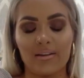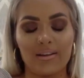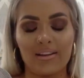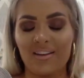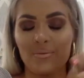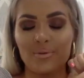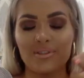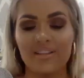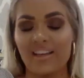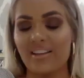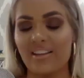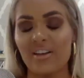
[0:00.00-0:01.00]
it was
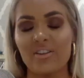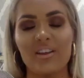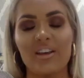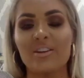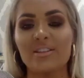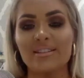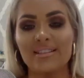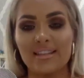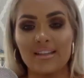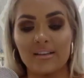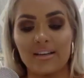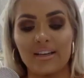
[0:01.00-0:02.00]
like I couldn't see
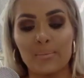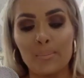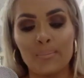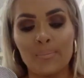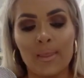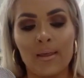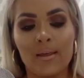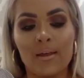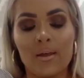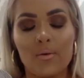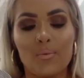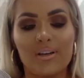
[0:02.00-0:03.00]
the light.
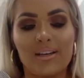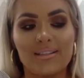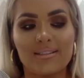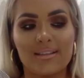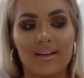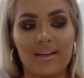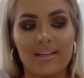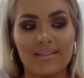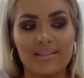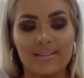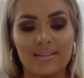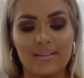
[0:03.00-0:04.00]
When I
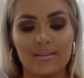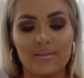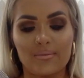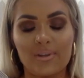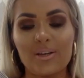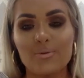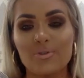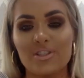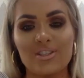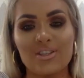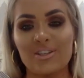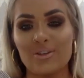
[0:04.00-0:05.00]
was
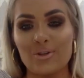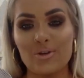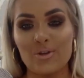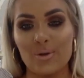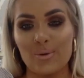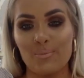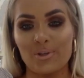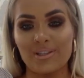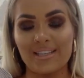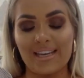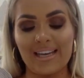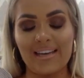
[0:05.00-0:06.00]
just looking on YouTube one
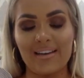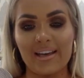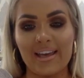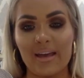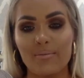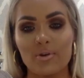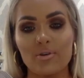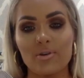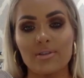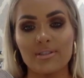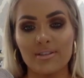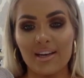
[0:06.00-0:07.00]
day, I came
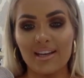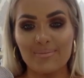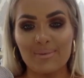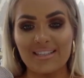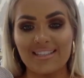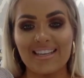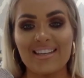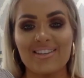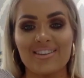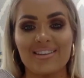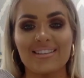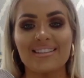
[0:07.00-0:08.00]
across guided
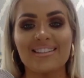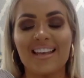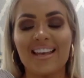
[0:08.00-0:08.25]
meditations